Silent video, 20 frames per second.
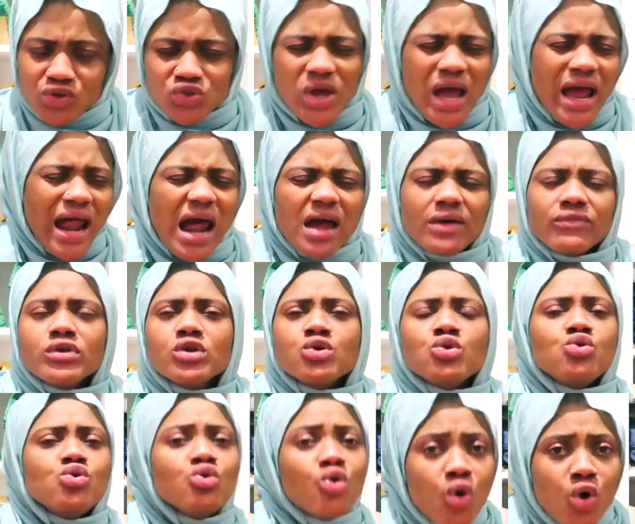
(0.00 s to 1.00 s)
So I have
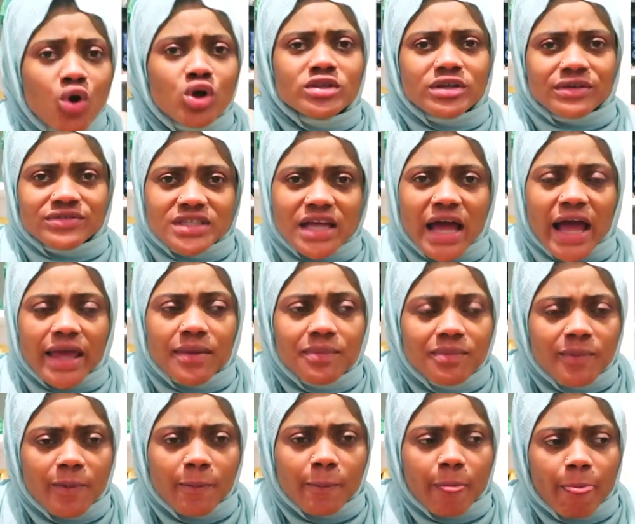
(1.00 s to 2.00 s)
loads of time.
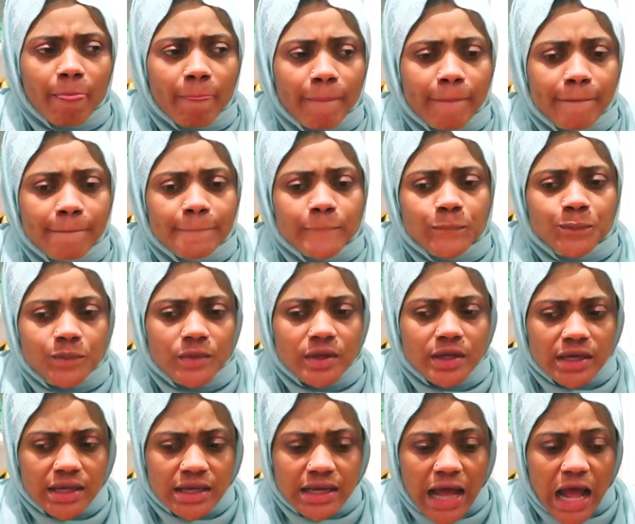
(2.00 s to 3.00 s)

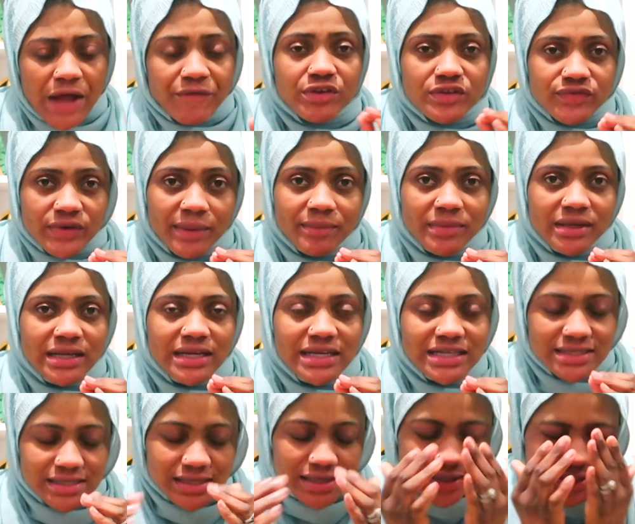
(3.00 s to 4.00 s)
Afos family,
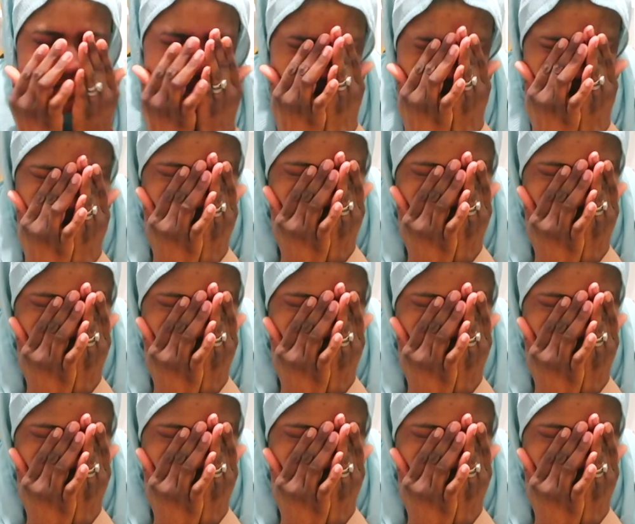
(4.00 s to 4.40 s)
listen.